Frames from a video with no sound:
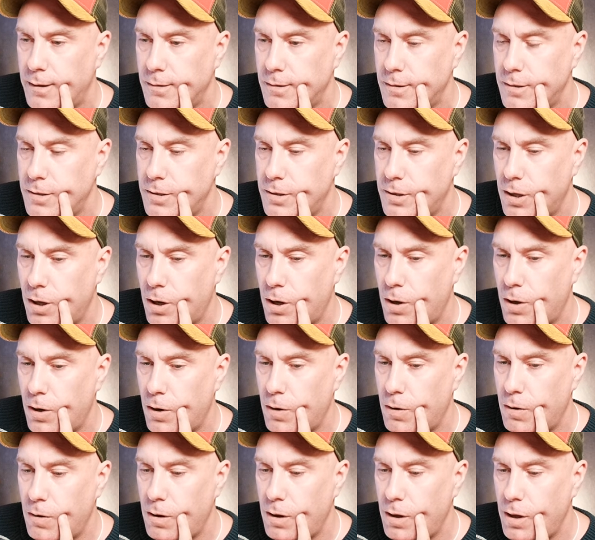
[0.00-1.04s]

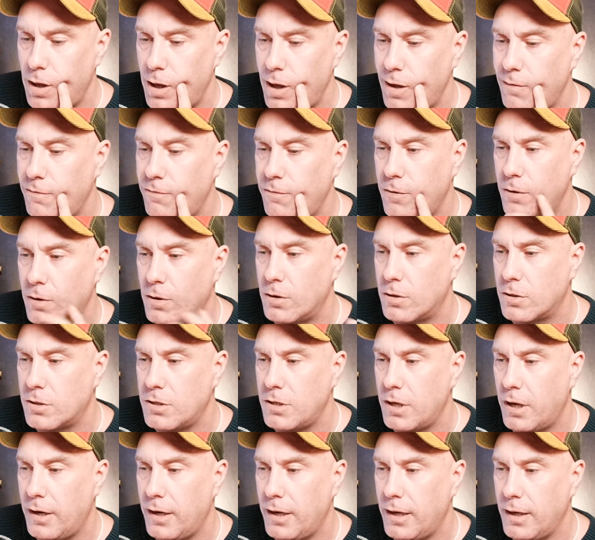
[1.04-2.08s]
So if you're
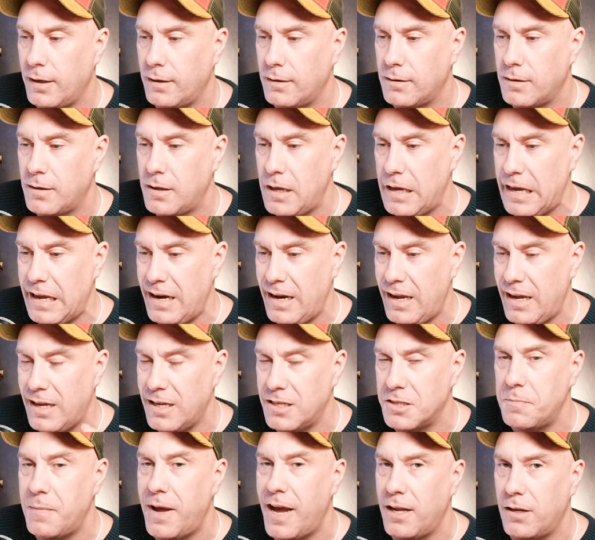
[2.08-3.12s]
studying, it
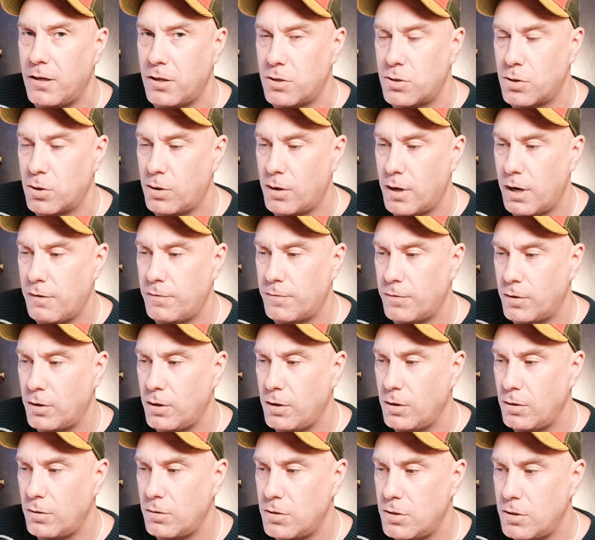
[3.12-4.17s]
is mandatory for
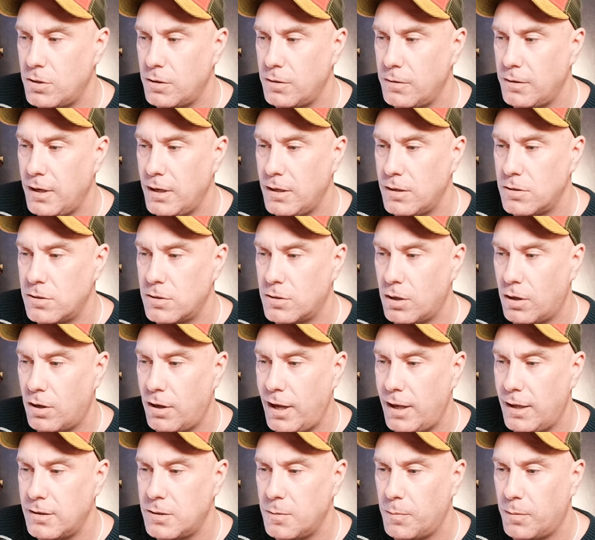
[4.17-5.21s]
you to install
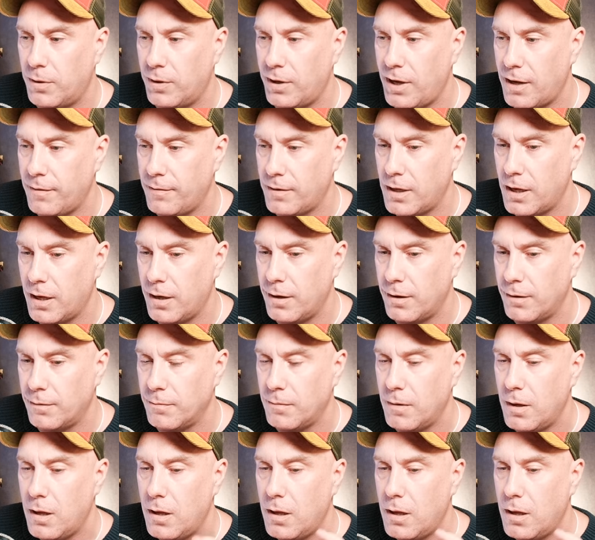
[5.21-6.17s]
Ansible-navigator.